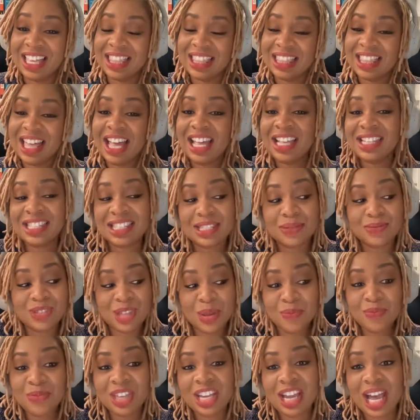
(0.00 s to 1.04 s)
that's
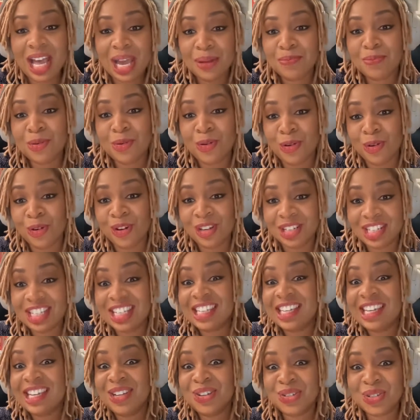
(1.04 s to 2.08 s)
something I poured
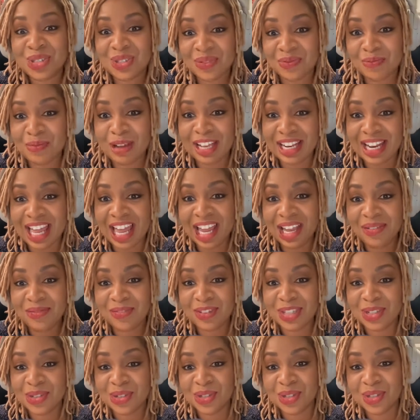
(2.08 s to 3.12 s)
years of my life
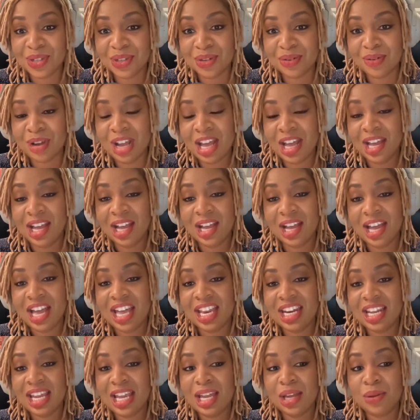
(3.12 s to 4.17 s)
into,
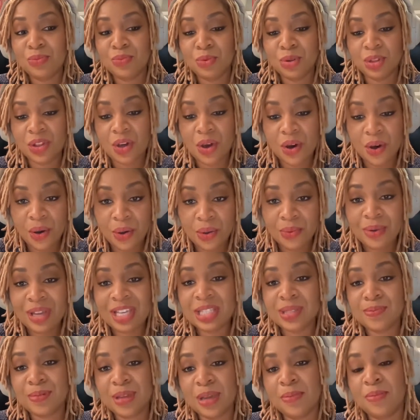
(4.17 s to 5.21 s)
and it will
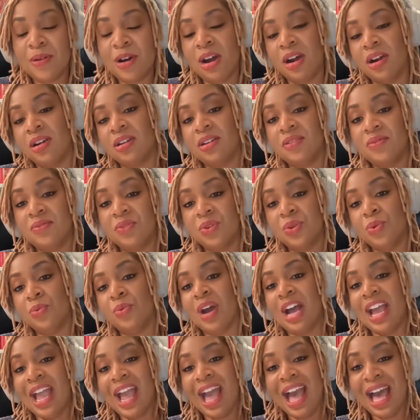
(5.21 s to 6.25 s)
always be a part of who
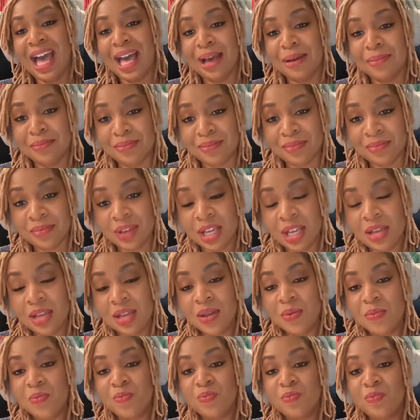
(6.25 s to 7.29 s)
I am.
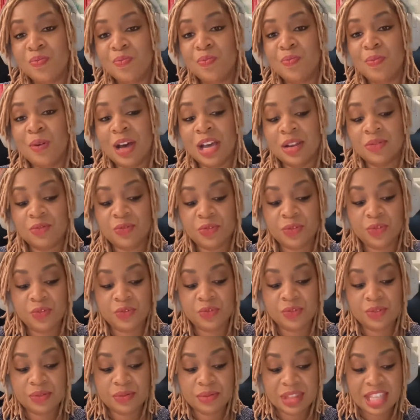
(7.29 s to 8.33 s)
But f-
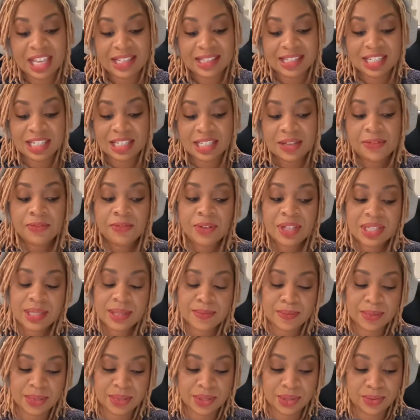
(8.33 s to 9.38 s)
there's a difference
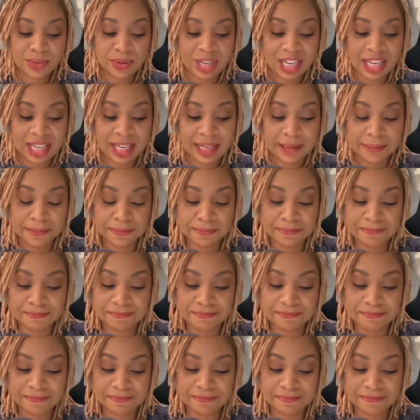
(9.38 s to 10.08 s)
between